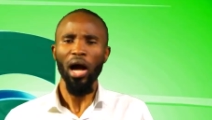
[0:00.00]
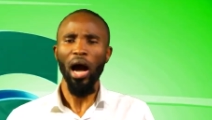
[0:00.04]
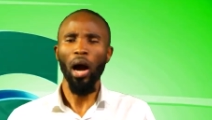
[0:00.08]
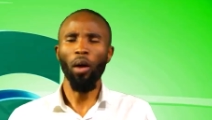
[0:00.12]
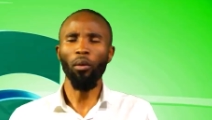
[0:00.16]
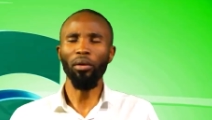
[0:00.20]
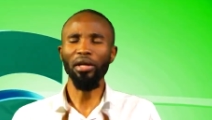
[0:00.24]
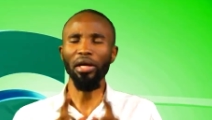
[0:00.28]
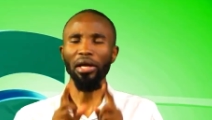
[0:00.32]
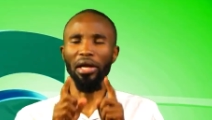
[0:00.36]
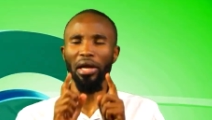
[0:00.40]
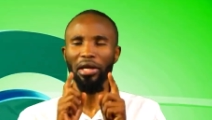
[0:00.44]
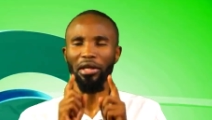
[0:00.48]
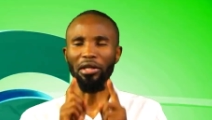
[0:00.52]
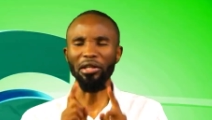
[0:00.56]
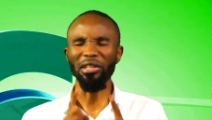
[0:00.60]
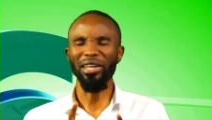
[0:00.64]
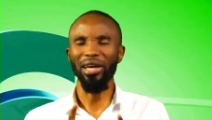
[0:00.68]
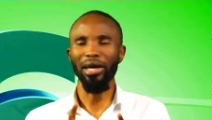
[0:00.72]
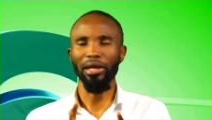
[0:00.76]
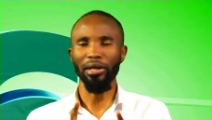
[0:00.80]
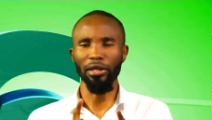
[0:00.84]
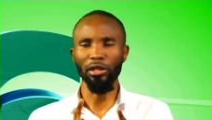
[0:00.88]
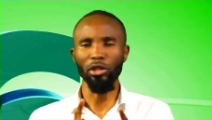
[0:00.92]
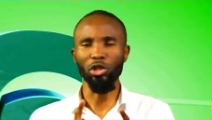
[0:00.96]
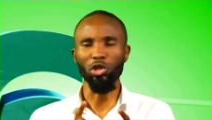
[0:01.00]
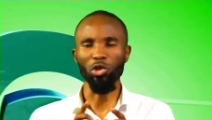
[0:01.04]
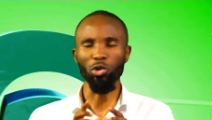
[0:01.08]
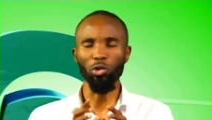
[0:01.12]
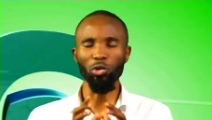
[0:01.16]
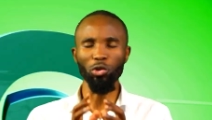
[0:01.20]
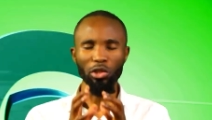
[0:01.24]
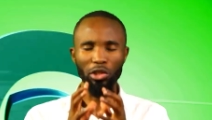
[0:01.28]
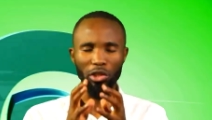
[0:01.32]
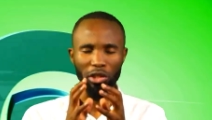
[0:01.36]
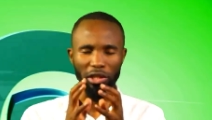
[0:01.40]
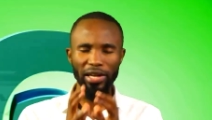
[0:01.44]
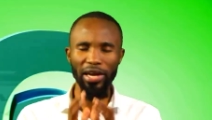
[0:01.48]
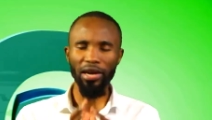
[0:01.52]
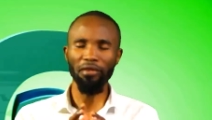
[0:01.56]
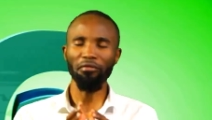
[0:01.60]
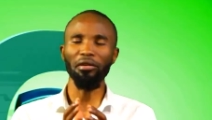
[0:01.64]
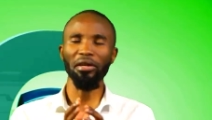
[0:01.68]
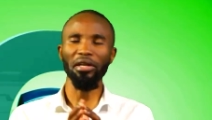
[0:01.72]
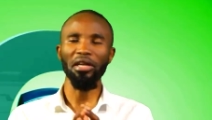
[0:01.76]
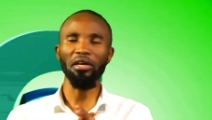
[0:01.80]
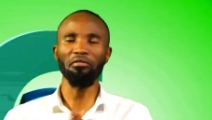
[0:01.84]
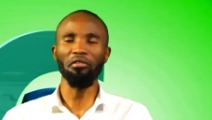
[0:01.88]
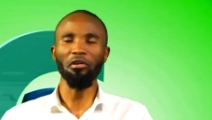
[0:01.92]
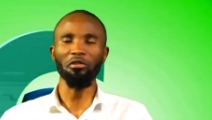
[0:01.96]
I want to encourage you
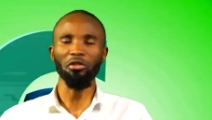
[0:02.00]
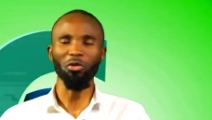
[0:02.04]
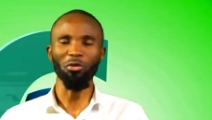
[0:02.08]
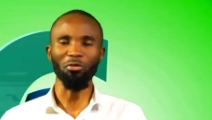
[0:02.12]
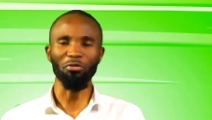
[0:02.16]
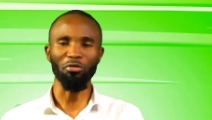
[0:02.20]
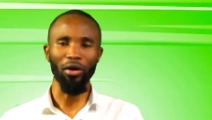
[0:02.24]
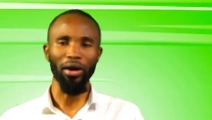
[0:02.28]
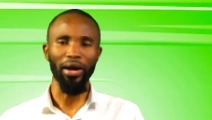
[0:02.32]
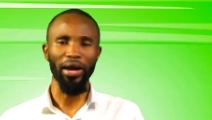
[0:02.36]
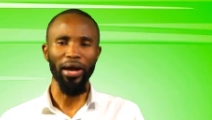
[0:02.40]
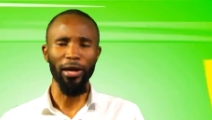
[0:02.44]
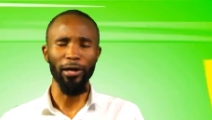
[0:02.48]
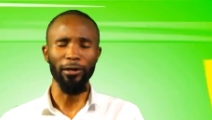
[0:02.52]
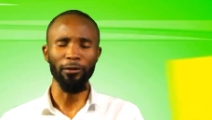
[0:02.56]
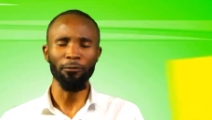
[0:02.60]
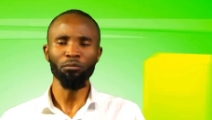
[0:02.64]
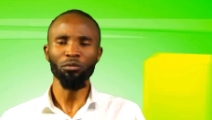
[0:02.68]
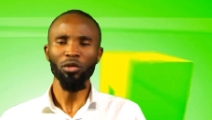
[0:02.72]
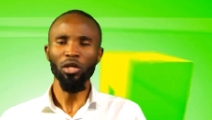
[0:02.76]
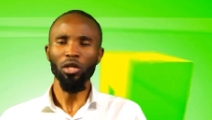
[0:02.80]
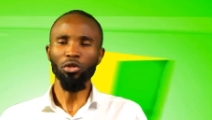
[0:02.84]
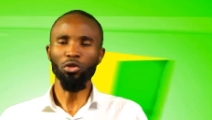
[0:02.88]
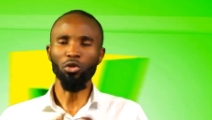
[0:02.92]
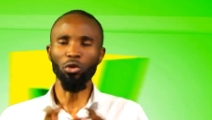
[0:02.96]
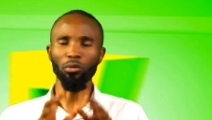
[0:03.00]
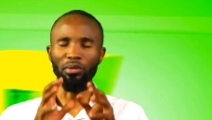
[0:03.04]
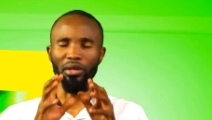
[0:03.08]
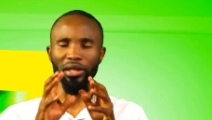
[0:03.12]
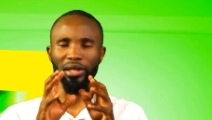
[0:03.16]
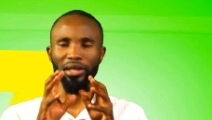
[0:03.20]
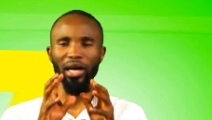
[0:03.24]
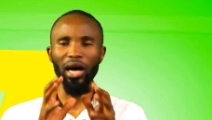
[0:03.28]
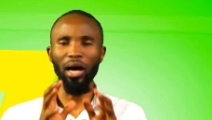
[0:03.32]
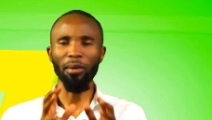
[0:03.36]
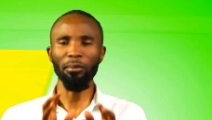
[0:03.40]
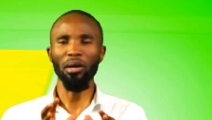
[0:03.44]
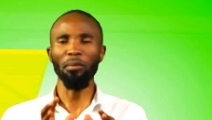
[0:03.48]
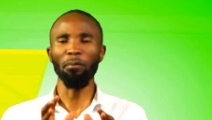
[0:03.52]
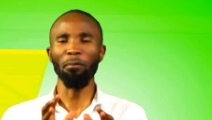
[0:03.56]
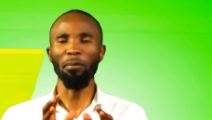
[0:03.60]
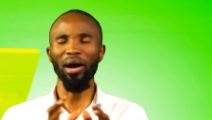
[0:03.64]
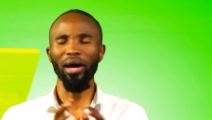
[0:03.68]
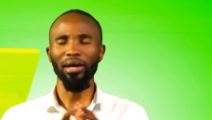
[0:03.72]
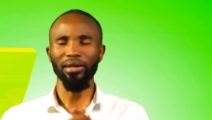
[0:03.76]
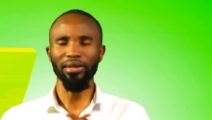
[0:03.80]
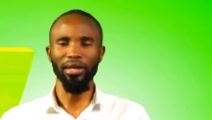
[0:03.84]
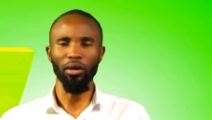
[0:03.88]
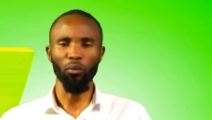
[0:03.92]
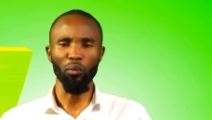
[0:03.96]
never to forget to become a
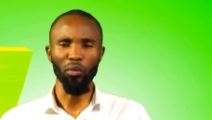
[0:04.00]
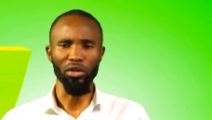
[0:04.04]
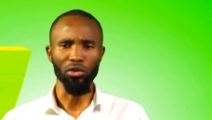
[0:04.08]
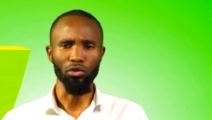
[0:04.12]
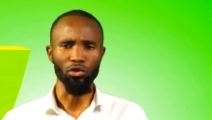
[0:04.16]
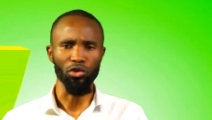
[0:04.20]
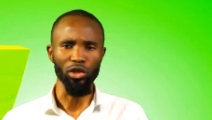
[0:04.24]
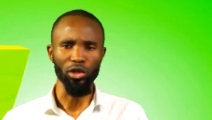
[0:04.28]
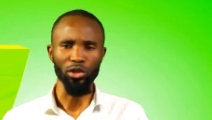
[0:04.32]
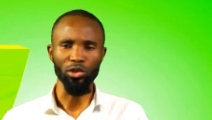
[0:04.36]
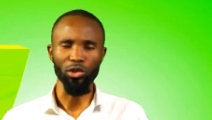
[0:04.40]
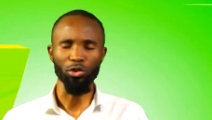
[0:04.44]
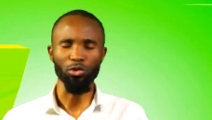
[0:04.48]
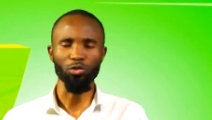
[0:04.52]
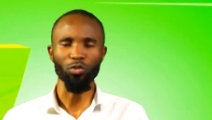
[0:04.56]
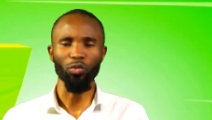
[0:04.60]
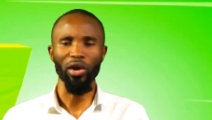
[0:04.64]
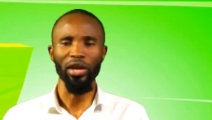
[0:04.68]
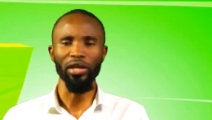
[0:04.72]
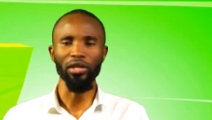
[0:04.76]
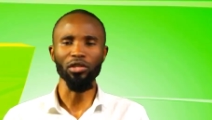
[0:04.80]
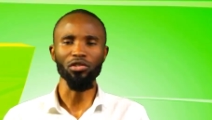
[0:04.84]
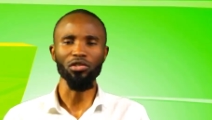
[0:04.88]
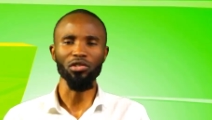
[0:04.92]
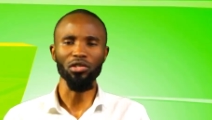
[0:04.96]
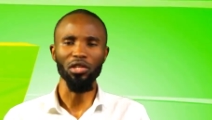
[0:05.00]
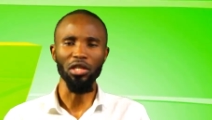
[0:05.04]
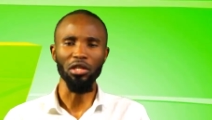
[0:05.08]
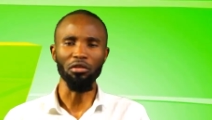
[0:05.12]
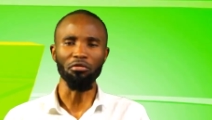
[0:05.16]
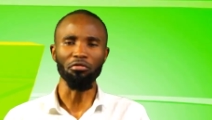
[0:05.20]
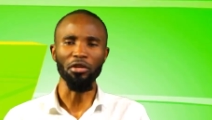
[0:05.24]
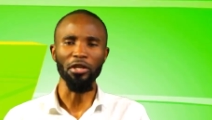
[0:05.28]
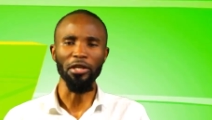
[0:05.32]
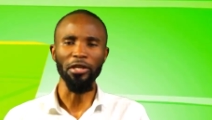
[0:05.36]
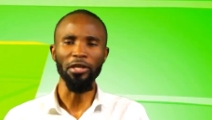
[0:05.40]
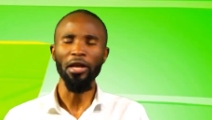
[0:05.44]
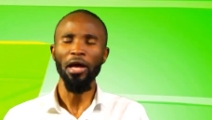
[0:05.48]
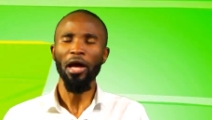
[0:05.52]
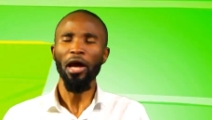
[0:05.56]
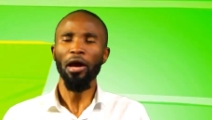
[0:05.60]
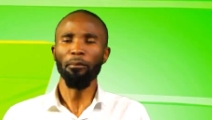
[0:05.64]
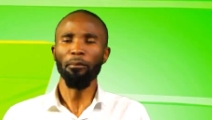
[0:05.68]
partner with Jesus Reigns TV